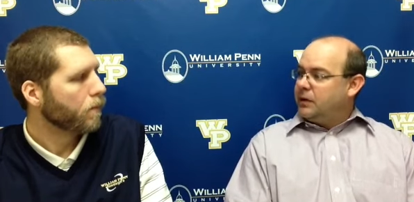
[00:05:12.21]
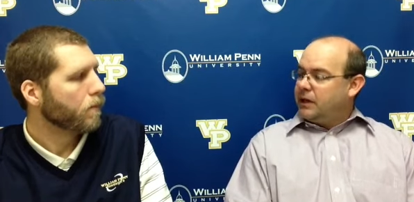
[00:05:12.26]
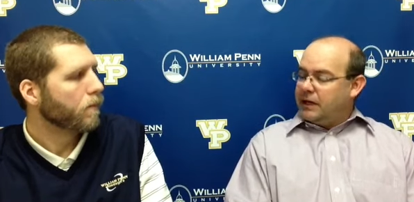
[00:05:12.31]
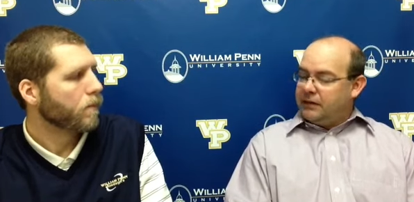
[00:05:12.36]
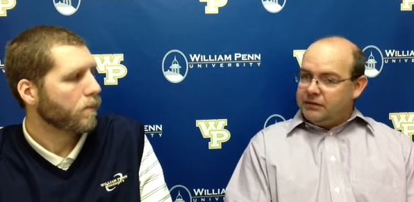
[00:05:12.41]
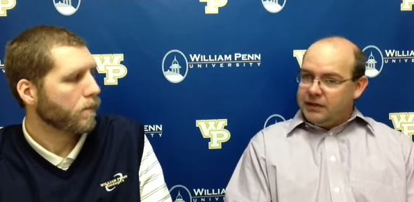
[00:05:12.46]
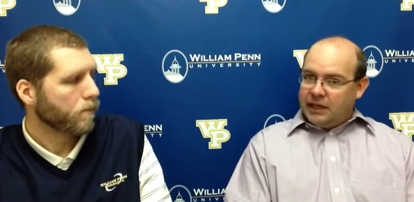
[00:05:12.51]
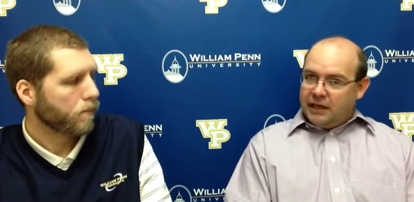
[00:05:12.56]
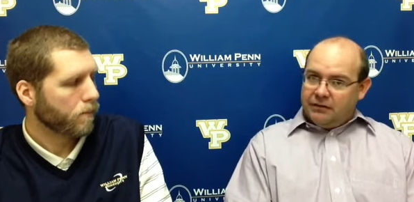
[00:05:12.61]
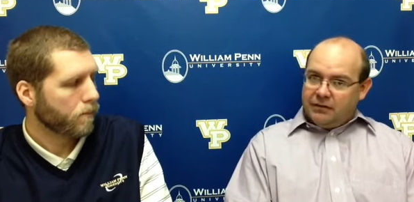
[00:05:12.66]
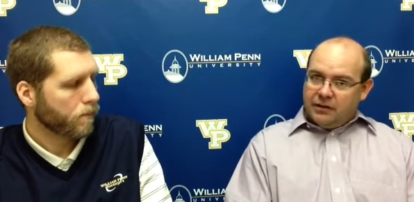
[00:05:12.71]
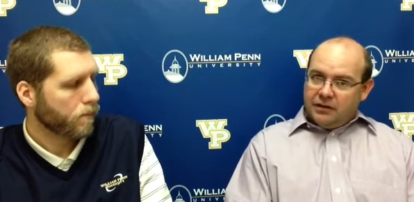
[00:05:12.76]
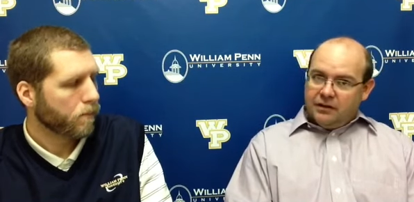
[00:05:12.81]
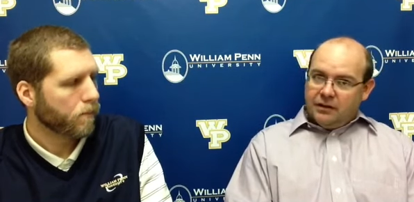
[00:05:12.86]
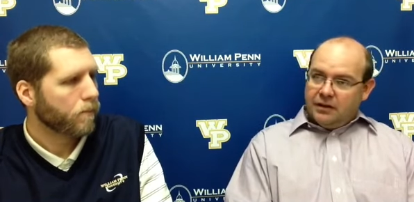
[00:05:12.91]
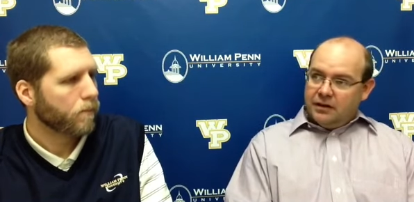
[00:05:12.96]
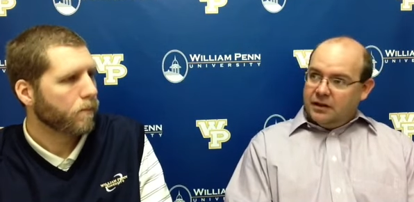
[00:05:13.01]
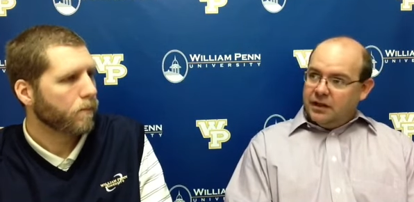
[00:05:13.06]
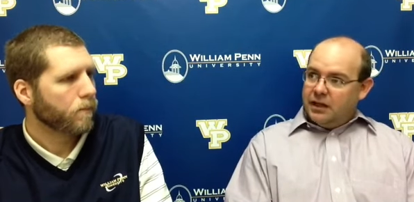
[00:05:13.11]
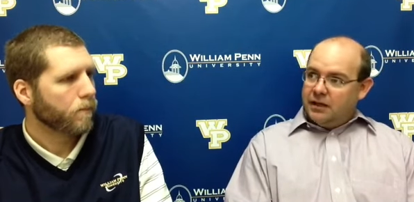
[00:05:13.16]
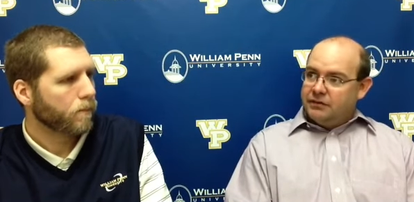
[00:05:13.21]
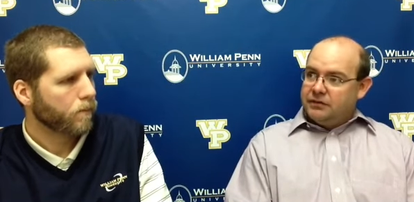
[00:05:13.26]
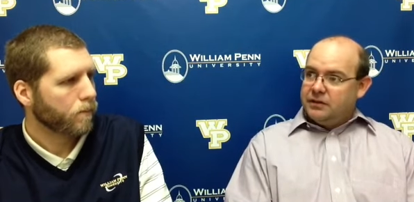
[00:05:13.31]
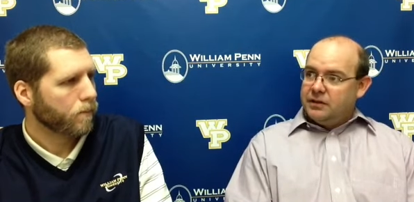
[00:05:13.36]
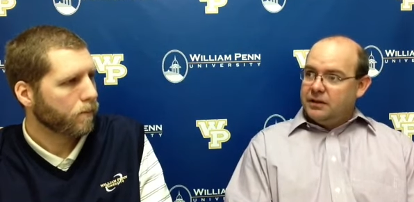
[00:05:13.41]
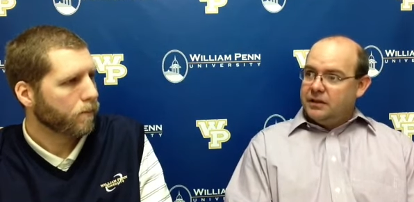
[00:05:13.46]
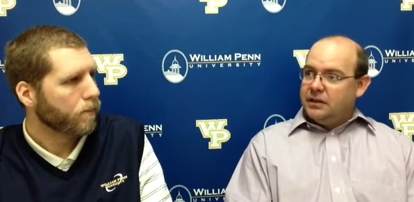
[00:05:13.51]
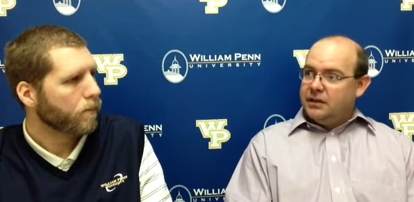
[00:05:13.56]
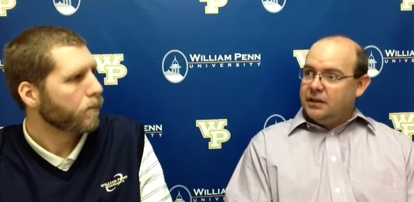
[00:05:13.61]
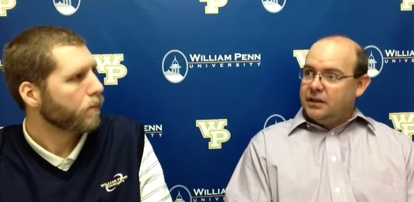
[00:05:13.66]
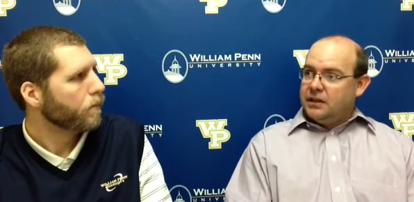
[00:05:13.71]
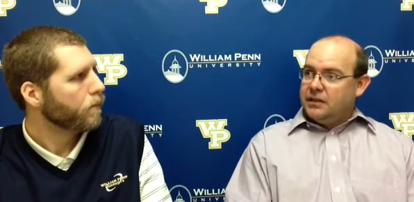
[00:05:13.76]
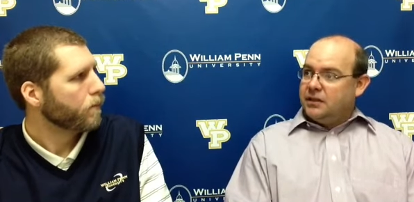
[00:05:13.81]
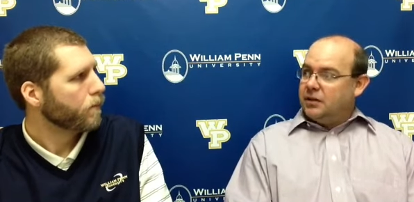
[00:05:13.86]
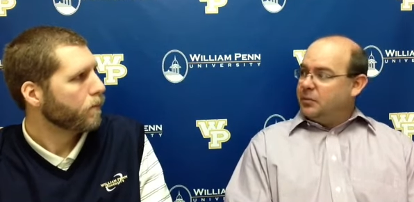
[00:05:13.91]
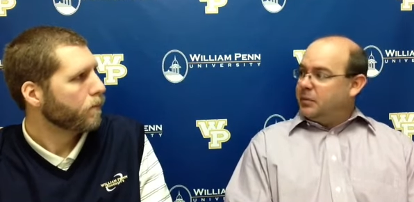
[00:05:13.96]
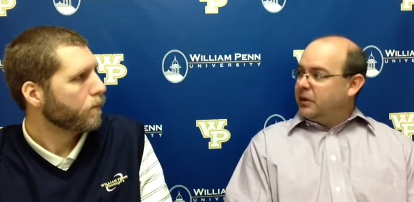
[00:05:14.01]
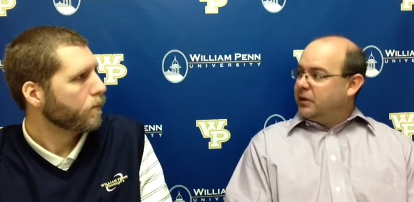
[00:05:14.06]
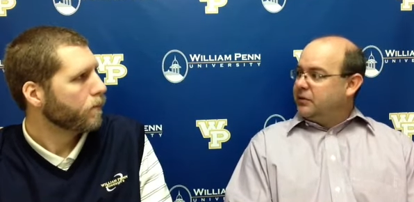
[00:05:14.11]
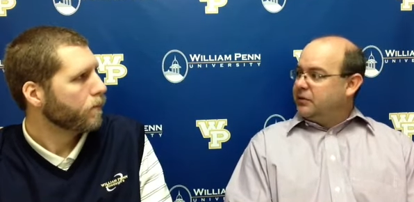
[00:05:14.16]
Speaker 1: we have to have enough to,
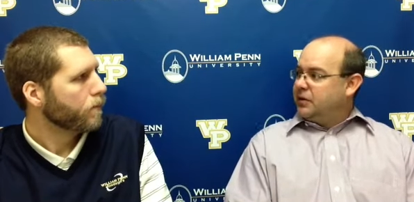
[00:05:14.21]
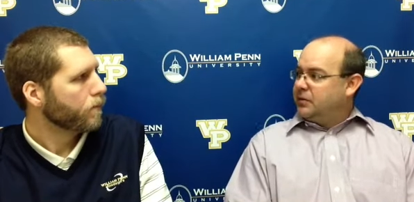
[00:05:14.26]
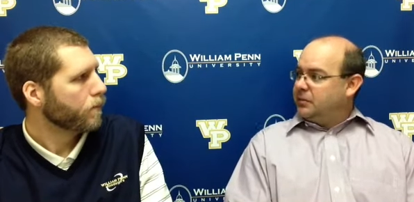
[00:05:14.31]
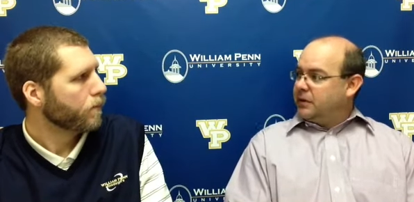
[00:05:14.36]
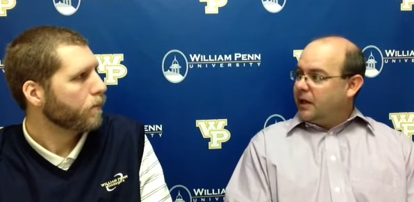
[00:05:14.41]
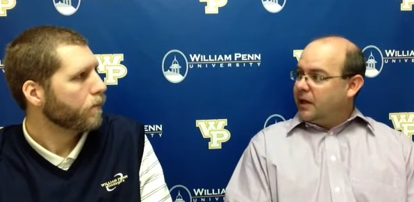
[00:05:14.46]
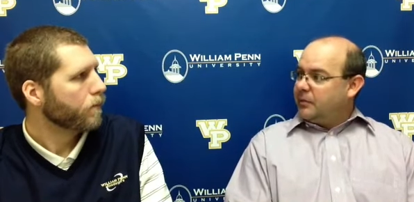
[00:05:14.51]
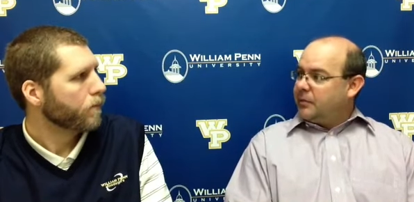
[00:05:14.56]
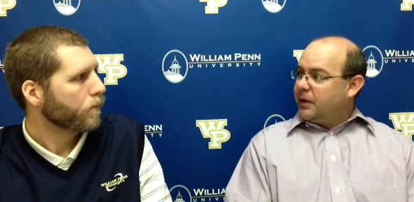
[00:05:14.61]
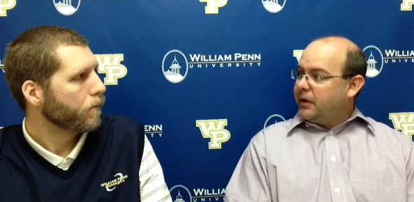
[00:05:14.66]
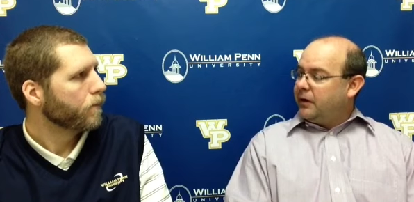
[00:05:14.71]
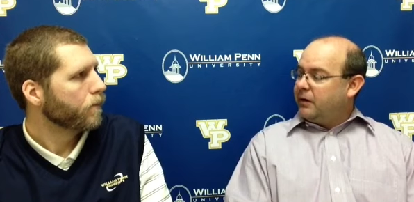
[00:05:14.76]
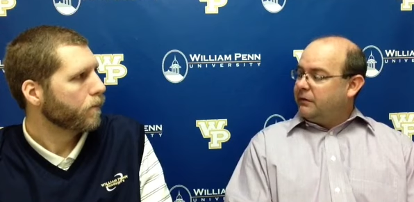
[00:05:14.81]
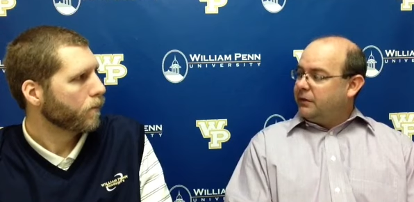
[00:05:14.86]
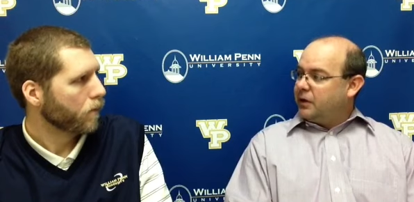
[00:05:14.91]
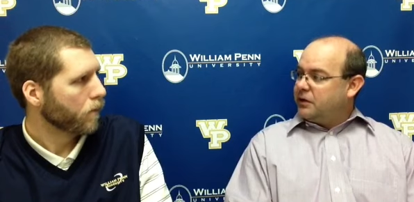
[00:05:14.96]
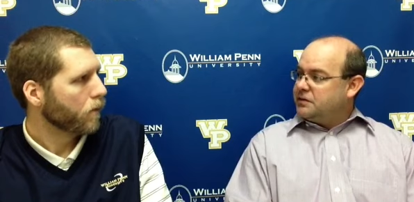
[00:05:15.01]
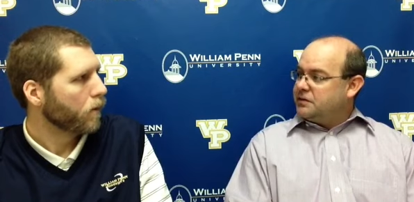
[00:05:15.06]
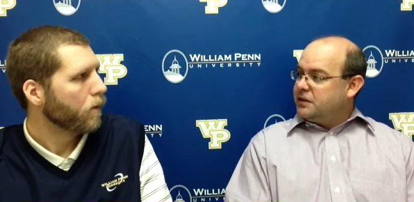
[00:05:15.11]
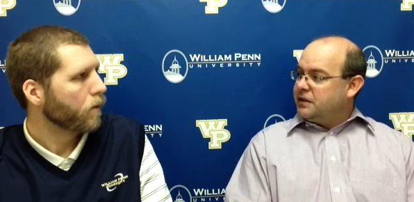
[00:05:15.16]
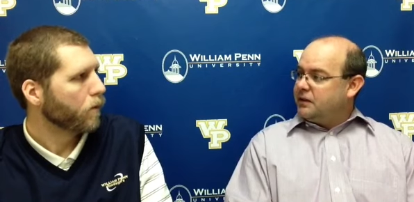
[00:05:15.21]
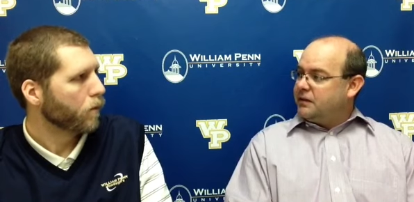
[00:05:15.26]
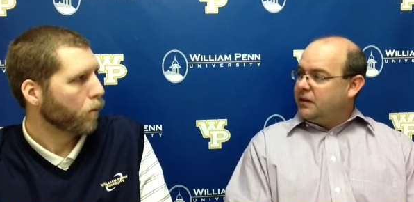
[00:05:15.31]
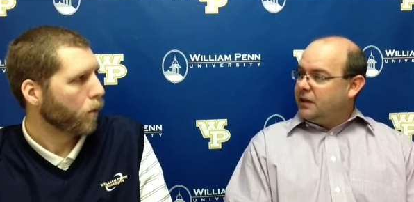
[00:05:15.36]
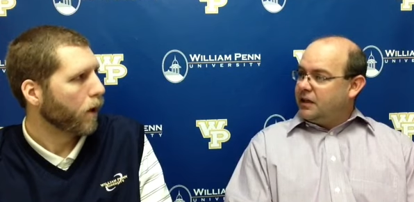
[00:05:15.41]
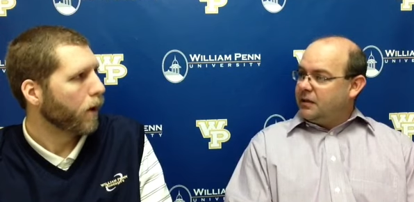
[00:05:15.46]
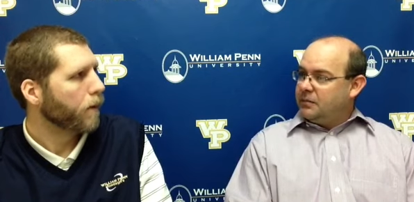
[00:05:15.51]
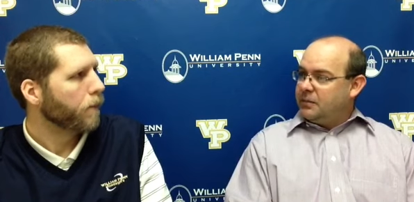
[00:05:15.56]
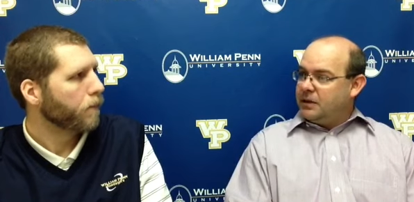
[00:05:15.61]
to build some depth on our varsity team. Right.